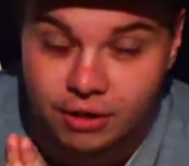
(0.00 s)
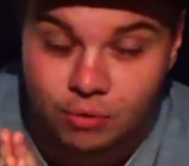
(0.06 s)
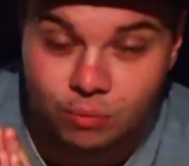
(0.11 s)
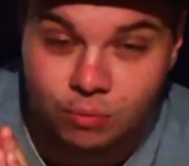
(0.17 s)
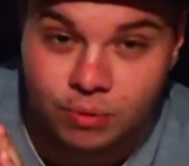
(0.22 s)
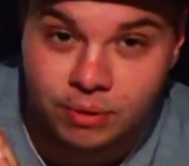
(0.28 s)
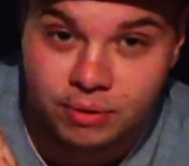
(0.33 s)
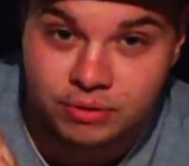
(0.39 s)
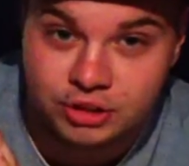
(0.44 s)

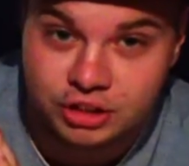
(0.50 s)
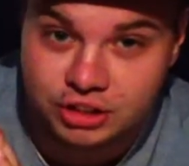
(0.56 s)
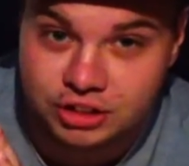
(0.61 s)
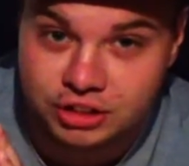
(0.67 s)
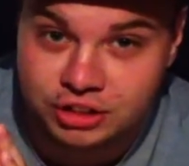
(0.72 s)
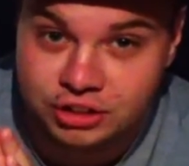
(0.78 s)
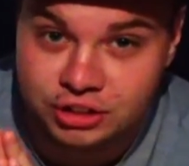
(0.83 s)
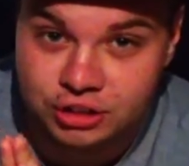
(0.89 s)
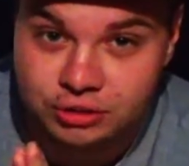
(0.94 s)
We're
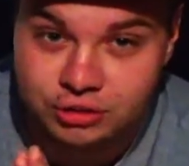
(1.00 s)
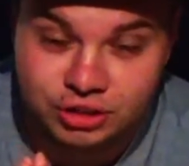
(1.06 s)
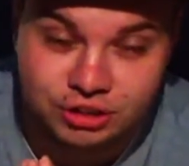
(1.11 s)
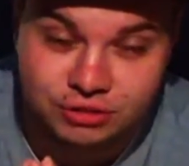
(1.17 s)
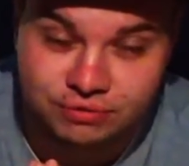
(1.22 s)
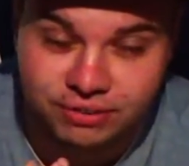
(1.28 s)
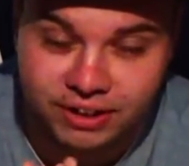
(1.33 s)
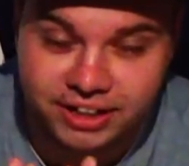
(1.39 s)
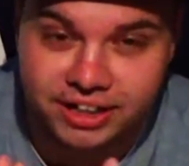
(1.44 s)
just you just
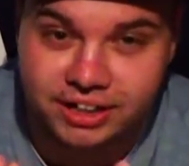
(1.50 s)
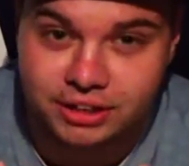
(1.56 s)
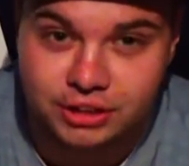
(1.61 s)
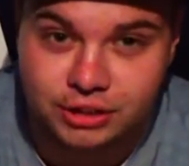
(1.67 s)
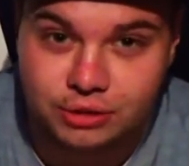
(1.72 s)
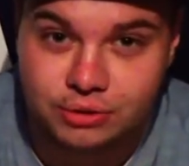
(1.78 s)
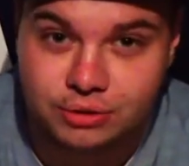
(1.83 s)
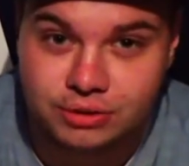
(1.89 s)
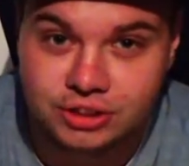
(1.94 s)
fucking
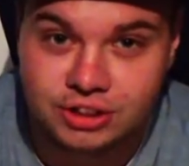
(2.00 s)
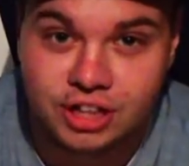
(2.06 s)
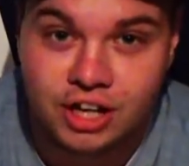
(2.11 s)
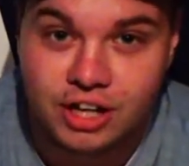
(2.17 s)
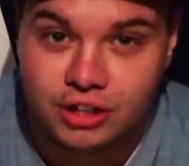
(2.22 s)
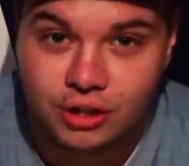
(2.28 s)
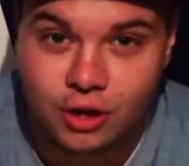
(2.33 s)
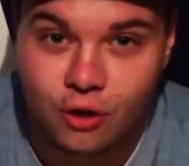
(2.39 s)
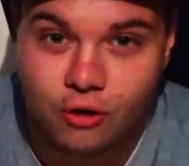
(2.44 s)
use
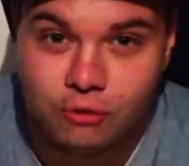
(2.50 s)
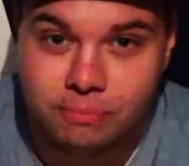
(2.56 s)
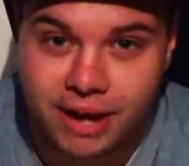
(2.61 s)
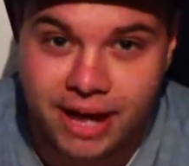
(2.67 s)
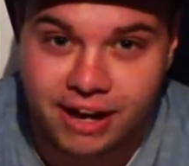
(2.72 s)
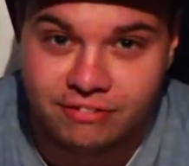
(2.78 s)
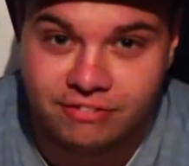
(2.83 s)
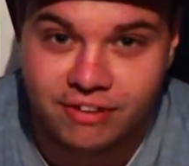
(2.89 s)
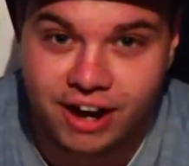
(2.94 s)
code
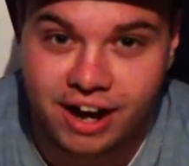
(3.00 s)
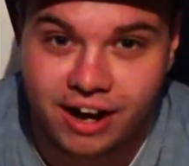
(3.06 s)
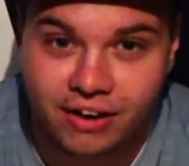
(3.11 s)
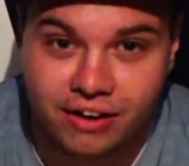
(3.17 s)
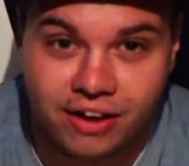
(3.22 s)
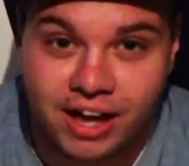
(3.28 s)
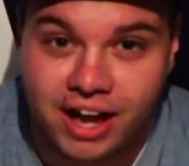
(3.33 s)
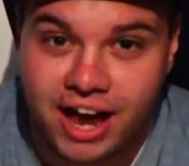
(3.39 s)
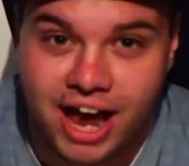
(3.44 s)

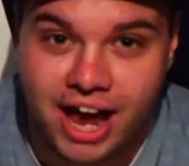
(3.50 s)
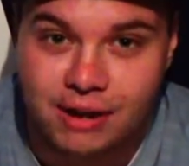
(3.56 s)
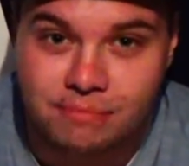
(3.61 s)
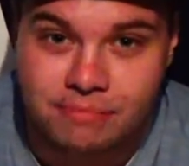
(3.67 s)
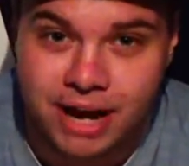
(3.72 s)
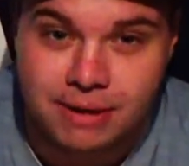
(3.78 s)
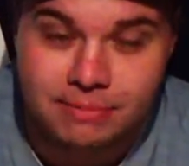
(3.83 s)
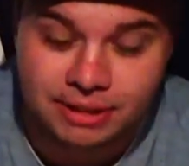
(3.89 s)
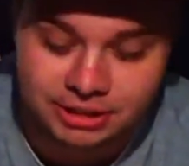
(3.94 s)
pedophile at
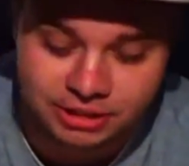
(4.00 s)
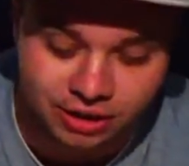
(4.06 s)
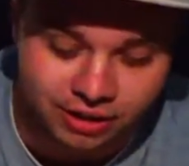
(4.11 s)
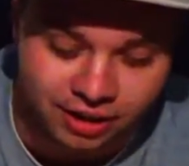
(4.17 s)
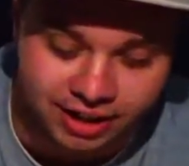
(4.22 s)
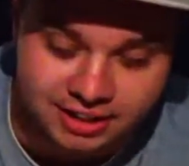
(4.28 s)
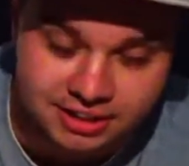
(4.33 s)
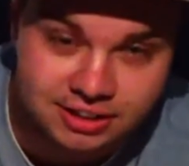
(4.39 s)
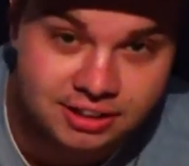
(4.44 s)
Babies R
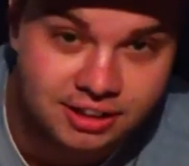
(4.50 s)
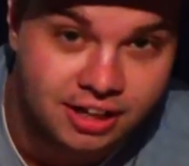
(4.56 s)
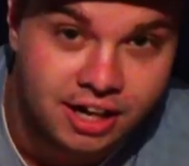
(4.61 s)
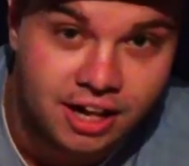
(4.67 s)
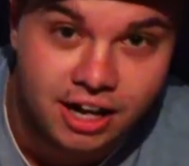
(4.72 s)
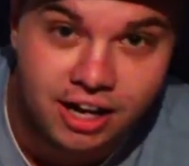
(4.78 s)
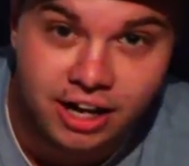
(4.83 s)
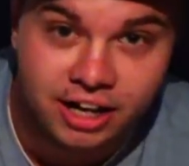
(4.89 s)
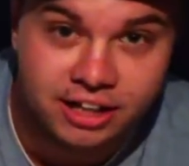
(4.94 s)

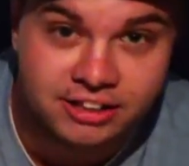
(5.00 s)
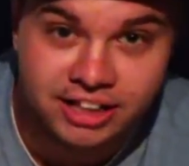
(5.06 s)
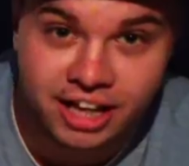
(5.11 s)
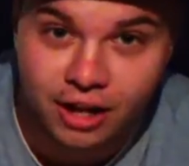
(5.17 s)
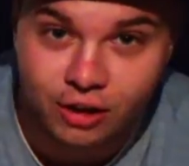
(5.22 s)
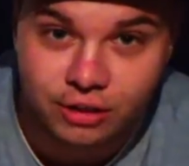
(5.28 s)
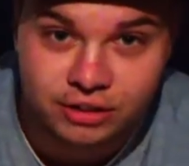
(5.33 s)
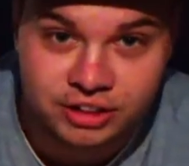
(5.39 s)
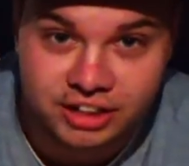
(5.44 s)
Us. And
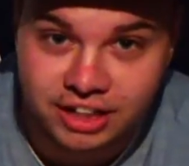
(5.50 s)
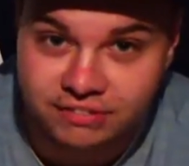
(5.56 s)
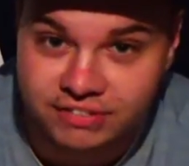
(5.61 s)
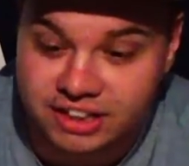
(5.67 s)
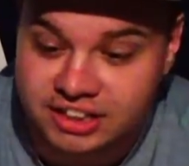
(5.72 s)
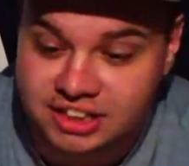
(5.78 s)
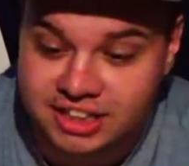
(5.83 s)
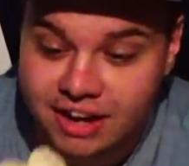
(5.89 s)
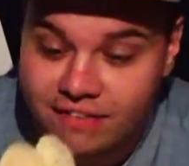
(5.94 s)
they'll give
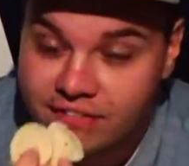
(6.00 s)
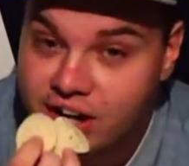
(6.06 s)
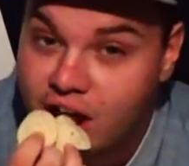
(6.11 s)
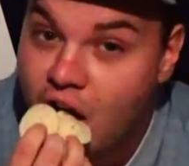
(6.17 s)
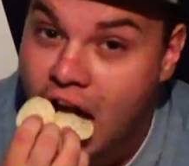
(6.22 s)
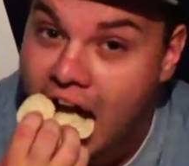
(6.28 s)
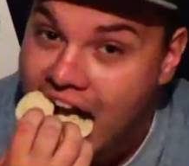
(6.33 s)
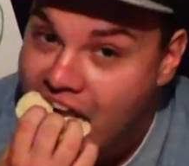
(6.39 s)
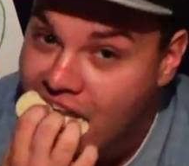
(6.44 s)
you seventy
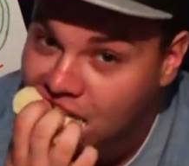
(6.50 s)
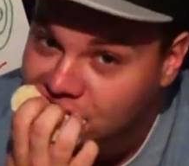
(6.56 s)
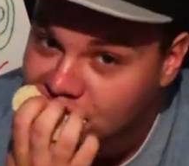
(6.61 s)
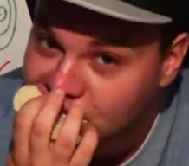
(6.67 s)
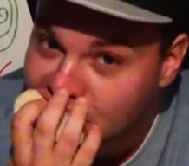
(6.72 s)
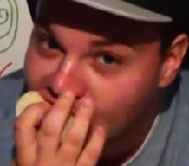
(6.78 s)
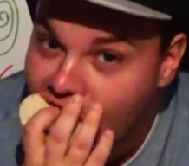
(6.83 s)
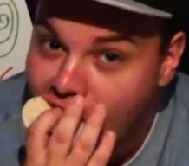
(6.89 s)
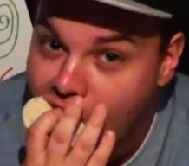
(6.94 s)
dollars
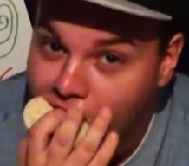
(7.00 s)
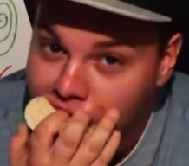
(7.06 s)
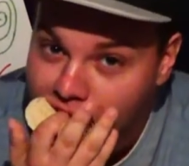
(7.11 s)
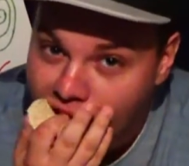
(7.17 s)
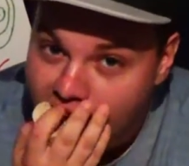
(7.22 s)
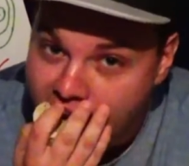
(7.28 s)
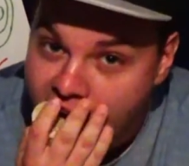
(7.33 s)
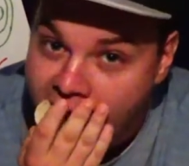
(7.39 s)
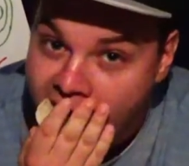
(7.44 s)
off.
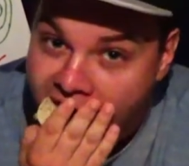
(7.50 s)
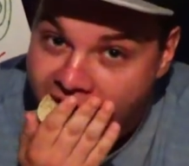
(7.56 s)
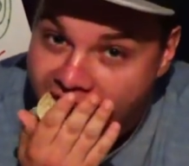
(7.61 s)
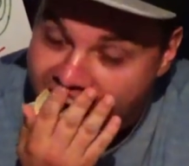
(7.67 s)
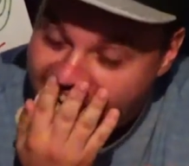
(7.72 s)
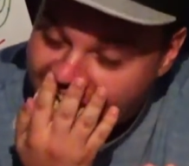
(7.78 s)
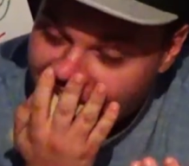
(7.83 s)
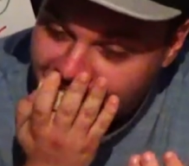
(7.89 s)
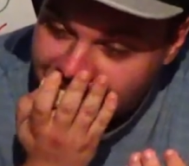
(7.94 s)

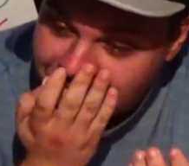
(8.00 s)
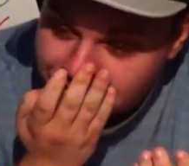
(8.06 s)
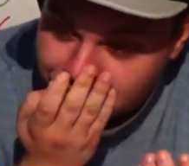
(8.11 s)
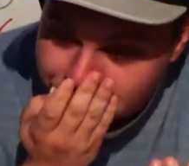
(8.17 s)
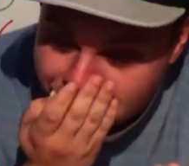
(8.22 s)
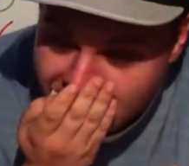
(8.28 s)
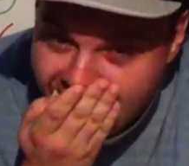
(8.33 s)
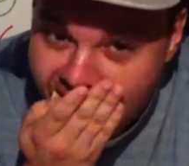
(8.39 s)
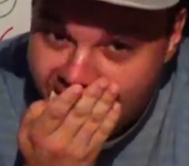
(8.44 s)
Uh, you'll